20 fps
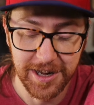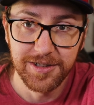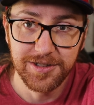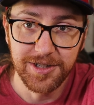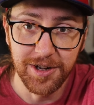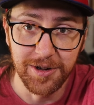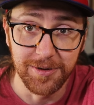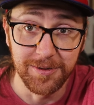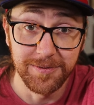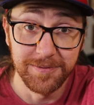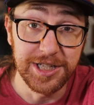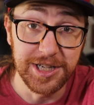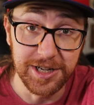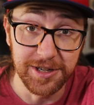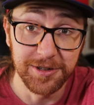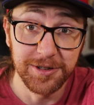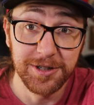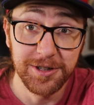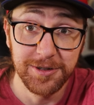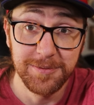So,
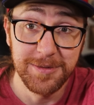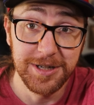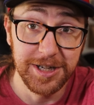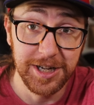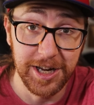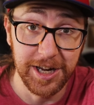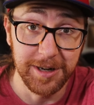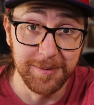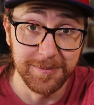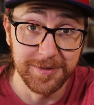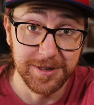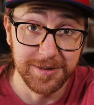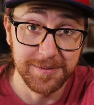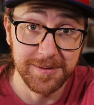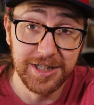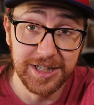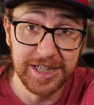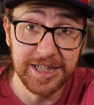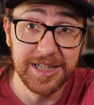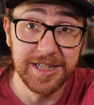dear Goodman Games,
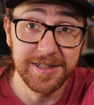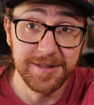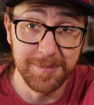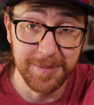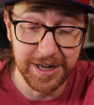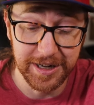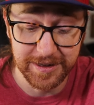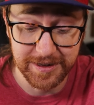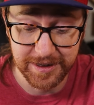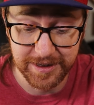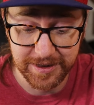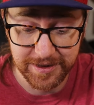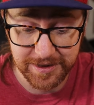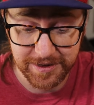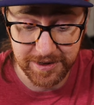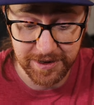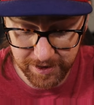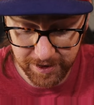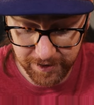please make this